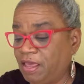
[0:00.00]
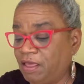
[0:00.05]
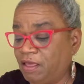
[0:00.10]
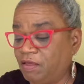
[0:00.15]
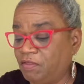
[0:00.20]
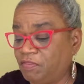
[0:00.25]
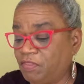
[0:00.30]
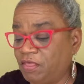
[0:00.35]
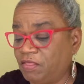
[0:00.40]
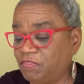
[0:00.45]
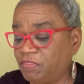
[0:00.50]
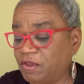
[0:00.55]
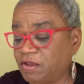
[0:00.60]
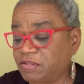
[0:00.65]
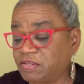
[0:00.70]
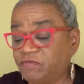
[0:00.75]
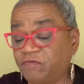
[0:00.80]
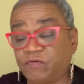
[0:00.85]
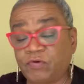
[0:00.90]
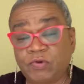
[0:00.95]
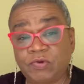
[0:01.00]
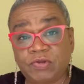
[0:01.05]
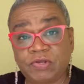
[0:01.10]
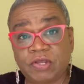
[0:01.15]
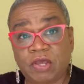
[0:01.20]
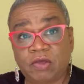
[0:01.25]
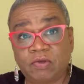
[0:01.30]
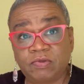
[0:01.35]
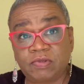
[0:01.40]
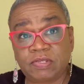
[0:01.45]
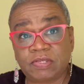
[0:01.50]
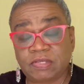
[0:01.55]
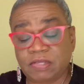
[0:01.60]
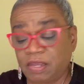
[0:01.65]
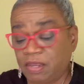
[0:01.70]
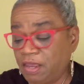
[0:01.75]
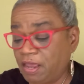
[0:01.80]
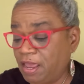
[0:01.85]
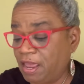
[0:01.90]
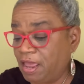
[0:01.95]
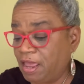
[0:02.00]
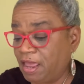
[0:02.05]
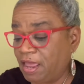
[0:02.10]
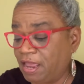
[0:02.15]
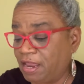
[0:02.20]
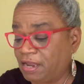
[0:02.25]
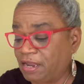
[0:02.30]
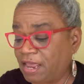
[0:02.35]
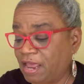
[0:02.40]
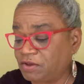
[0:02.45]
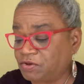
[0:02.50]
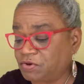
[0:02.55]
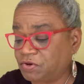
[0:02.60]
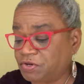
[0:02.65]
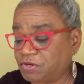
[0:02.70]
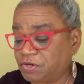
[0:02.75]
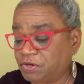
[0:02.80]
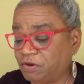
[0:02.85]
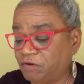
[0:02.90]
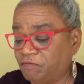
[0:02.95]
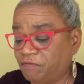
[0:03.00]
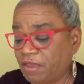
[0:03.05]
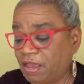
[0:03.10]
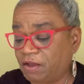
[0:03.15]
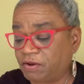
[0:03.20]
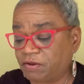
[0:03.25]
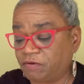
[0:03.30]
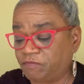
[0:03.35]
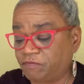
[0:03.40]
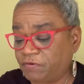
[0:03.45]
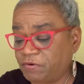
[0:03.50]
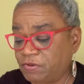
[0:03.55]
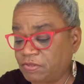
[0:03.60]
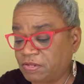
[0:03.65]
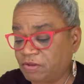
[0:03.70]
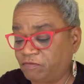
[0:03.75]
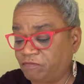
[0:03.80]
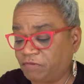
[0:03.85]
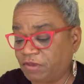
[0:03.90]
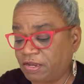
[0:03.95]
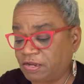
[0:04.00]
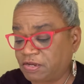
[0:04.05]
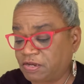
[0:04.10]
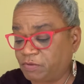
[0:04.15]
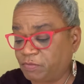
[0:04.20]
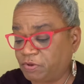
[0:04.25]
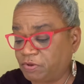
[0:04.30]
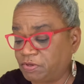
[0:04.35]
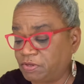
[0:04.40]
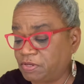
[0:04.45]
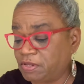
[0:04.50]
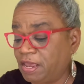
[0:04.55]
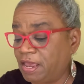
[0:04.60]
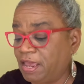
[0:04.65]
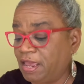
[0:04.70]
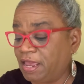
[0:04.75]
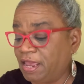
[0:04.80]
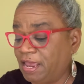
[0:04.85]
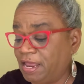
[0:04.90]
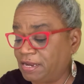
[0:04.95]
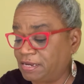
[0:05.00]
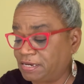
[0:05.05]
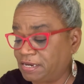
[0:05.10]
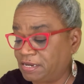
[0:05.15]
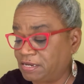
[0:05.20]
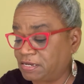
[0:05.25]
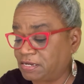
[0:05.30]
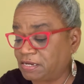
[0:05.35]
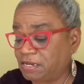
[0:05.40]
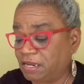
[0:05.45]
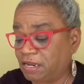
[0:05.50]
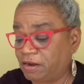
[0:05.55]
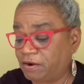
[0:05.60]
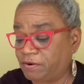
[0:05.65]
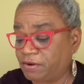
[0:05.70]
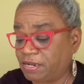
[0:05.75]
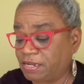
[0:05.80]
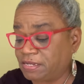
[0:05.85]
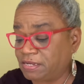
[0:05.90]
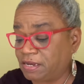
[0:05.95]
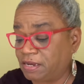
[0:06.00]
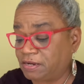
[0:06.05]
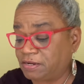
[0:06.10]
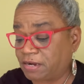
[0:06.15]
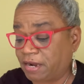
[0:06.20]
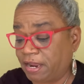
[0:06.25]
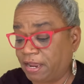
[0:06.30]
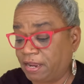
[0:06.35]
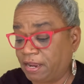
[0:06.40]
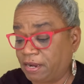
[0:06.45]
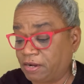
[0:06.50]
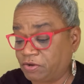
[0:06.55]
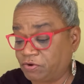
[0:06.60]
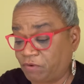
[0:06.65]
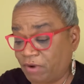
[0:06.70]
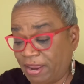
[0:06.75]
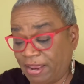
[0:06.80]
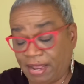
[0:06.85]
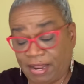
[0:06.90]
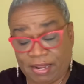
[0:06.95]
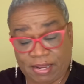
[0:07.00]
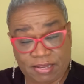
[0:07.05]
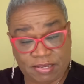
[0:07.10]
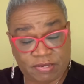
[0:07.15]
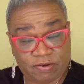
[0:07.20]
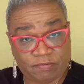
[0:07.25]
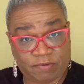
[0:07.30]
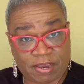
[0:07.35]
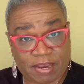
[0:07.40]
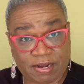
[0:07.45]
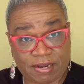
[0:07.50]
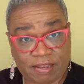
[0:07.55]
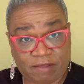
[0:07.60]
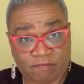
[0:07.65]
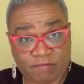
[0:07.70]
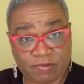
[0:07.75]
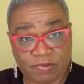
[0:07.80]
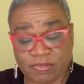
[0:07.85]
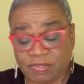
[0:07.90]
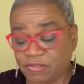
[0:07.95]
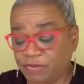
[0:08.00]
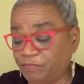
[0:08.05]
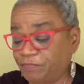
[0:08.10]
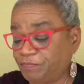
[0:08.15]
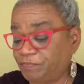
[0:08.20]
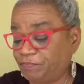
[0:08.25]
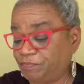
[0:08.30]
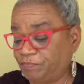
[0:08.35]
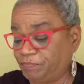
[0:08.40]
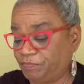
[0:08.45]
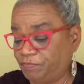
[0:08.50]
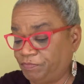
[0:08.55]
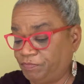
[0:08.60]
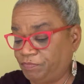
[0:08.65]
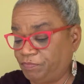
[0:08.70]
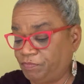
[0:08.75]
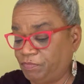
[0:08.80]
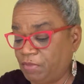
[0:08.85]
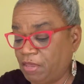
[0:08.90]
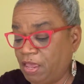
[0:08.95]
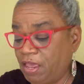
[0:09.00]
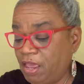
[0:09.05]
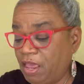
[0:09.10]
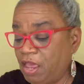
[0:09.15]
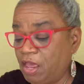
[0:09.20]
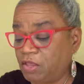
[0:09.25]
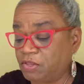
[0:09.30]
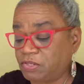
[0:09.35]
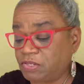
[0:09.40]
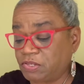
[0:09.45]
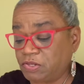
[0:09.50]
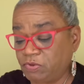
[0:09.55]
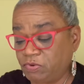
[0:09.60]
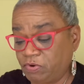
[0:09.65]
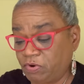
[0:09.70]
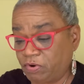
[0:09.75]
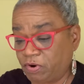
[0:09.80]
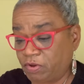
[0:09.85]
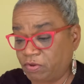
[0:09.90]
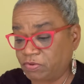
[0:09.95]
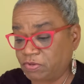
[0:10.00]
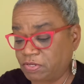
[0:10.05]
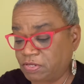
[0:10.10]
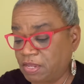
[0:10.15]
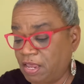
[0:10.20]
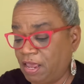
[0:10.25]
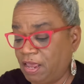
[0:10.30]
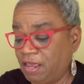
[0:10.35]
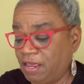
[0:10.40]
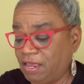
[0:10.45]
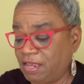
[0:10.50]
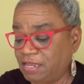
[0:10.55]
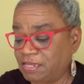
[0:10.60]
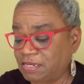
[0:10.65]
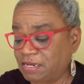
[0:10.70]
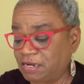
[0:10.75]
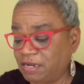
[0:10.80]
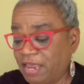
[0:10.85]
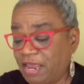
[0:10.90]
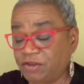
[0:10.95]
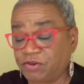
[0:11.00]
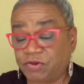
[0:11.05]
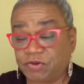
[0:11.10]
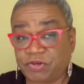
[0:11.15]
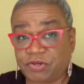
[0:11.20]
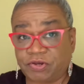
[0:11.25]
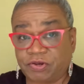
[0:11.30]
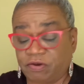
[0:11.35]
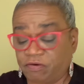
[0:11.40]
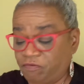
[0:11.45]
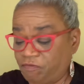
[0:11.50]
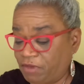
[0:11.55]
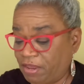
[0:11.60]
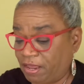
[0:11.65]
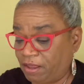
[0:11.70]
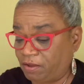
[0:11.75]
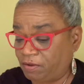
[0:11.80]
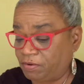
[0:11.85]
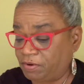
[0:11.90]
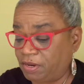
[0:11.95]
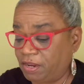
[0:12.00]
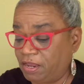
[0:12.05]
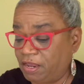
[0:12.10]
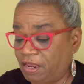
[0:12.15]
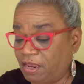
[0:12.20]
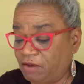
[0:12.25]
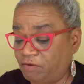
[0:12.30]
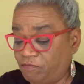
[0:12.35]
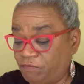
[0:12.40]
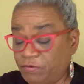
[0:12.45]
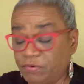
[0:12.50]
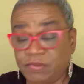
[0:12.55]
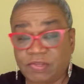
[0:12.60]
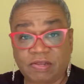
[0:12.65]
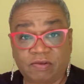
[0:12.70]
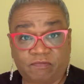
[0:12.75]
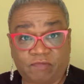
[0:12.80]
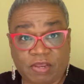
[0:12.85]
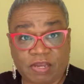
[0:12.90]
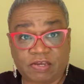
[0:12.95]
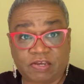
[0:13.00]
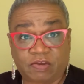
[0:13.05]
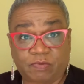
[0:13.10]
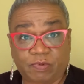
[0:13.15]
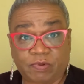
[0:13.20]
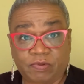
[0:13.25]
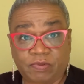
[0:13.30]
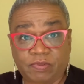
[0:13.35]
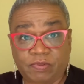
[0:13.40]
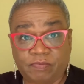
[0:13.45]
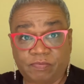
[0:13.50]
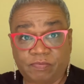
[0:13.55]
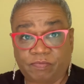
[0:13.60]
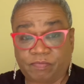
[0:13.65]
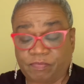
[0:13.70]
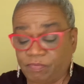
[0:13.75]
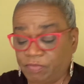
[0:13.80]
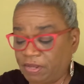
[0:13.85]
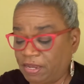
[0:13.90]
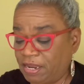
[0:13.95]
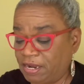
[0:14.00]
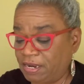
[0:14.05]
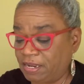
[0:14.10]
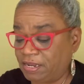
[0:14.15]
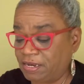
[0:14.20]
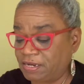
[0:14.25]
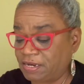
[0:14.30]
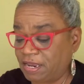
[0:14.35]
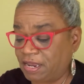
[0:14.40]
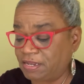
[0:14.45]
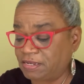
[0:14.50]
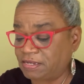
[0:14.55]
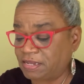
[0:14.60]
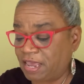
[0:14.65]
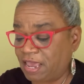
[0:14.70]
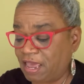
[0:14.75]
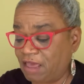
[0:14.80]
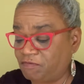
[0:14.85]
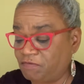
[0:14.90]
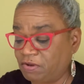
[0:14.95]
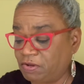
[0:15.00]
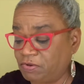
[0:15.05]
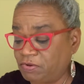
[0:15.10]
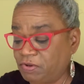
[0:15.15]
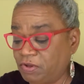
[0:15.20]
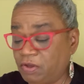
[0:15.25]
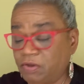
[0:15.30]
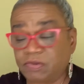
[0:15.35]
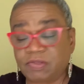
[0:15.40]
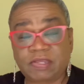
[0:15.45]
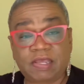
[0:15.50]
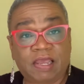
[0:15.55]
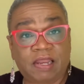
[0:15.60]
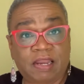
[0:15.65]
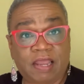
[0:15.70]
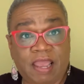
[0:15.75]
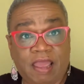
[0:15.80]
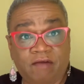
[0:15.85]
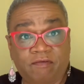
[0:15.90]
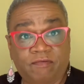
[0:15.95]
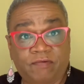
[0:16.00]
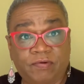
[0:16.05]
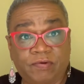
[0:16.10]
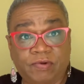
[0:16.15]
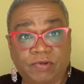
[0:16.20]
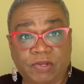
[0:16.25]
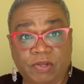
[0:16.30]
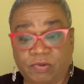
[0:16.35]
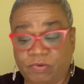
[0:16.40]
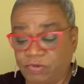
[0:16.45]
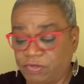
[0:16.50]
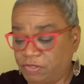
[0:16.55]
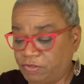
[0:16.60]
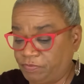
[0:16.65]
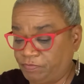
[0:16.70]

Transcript: Then there's fructose, a natural sugar found in fruits and vegetables. It tends to increase triglyceride levels. Sucrose is a natural sugar found in fruits and vegetables, and it contains half glucose and half fructose.